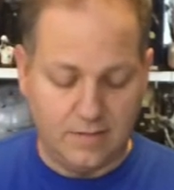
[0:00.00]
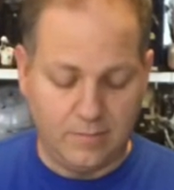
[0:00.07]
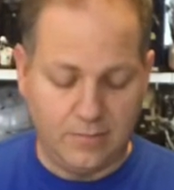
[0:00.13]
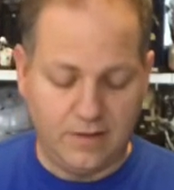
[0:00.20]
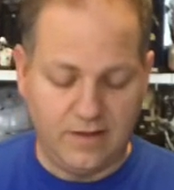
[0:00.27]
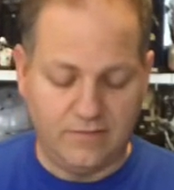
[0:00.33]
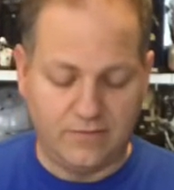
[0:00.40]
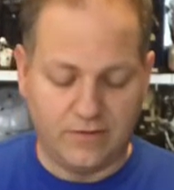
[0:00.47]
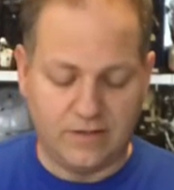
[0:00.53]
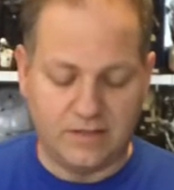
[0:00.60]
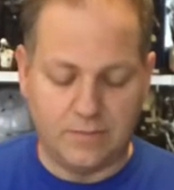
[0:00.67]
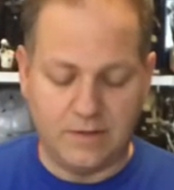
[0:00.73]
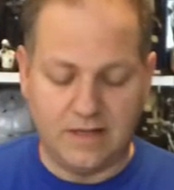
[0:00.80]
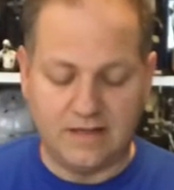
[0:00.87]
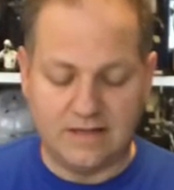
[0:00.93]
place for it
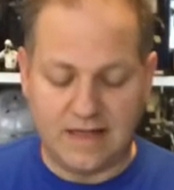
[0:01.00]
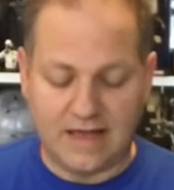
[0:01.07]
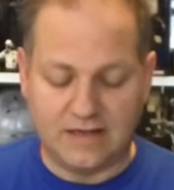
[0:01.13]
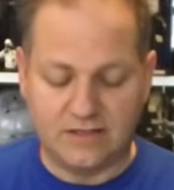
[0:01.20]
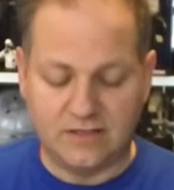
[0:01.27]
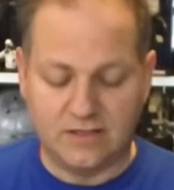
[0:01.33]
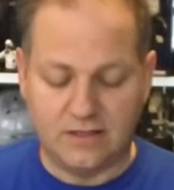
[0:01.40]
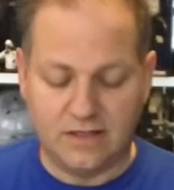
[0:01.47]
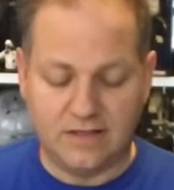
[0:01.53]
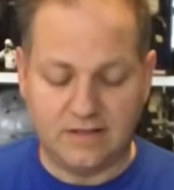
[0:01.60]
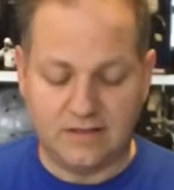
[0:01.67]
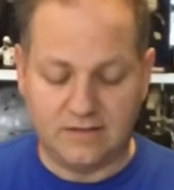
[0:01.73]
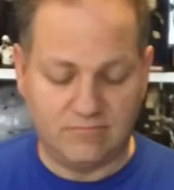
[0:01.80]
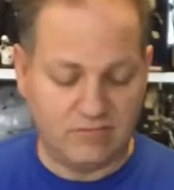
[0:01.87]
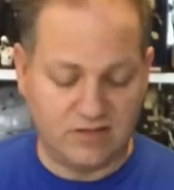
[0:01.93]
to be attached. It
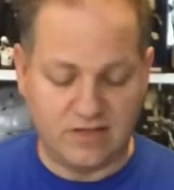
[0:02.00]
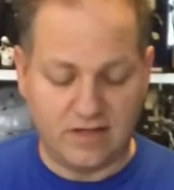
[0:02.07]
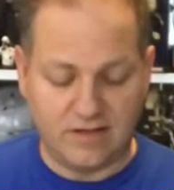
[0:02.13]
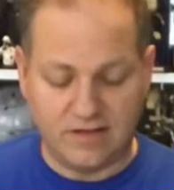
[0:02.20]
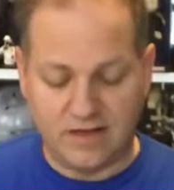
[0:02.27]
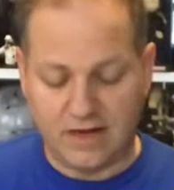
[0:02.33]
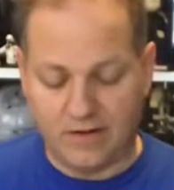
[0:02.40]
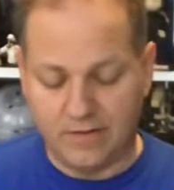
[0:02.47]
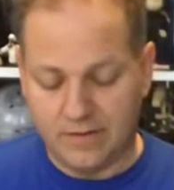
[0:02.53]
doesn't. There's nothing there.